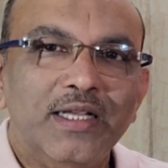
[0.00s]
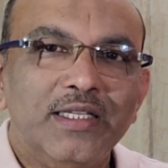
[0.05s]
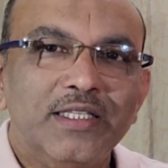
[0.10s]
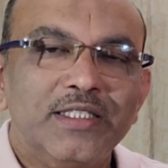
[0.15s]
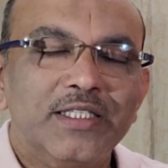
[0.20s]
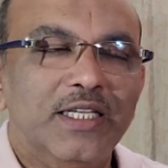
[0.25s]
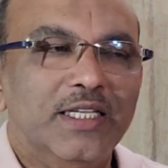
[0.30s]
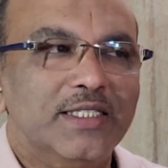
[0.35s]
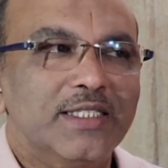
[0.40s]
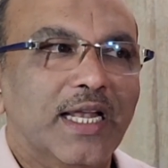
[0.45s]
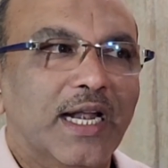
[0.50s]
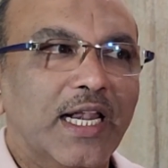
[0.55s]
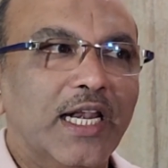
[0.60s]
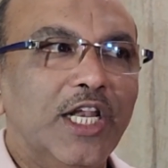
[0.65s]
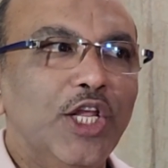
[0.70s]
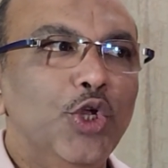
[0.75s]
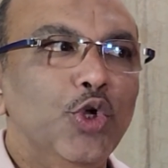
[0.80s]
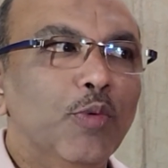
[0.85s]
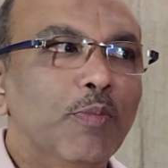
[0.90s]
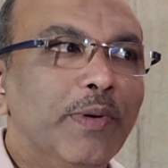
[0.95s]
See,
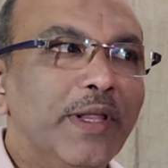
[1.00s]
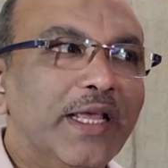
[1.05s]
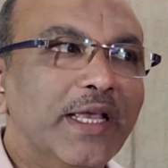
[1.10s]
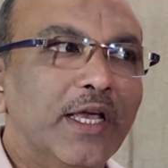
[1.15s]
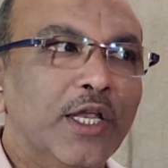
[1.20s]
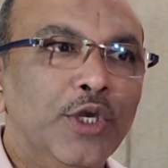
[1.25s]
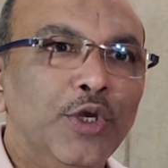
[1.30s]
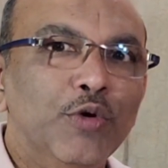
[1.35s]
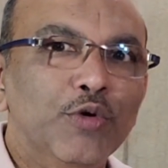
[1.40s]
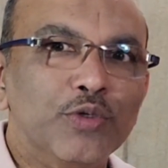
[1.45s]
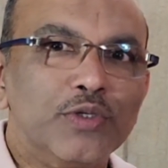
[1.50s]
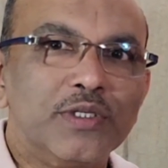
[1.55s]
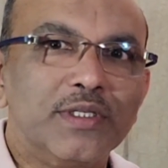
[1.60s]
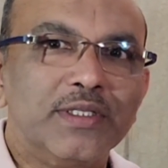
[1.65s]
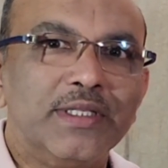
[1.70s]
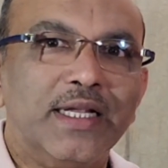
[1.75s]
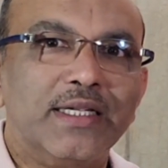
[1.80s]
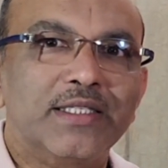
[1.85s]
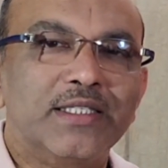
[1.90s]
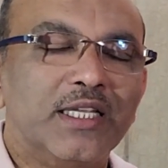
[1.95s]
suddenly you break a news
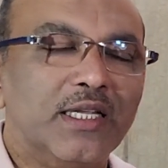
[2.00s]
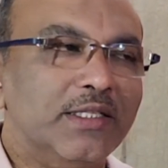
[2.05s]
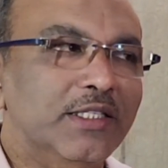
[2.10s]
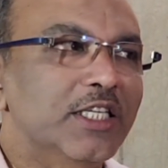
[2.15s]
that